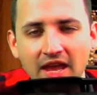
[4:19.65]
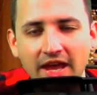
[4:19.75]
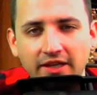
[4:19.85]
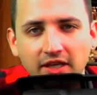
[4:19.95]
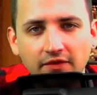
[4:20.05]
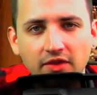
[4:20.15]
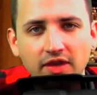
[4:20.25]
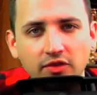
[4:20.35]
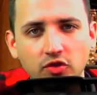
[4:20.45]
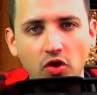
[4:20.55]
And given
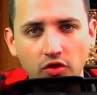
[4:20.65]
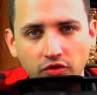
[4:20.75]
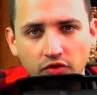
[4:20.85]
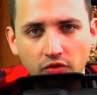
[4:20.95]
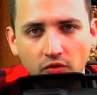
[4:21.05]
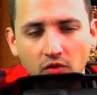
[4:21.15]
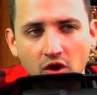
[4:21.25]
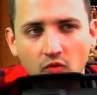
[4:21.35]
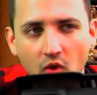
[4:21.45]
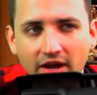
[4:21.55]
that Chengdu
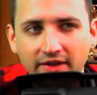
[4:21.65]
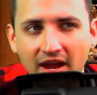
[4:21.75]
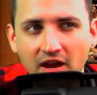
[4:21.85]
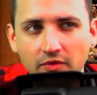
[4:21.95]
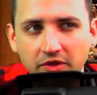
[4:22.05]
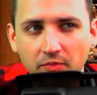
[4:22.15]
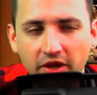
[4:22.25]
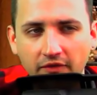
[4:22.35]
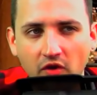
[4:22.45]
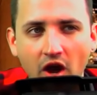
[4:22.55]
right now is
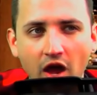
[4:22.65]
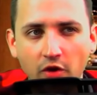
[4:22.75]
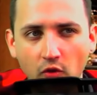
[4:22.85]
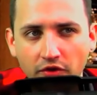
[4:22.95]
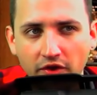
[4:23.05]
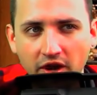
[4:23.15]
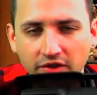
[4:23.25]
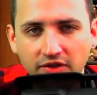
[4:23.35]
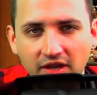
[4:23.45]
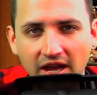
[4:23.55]
playing a very
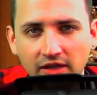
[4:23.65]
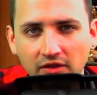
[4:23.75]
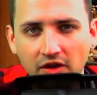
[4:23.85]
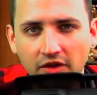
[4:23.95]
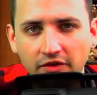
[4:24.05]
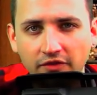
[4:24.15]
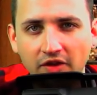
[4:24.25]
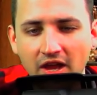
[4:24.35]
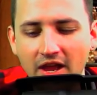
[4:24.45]
unorthodox style of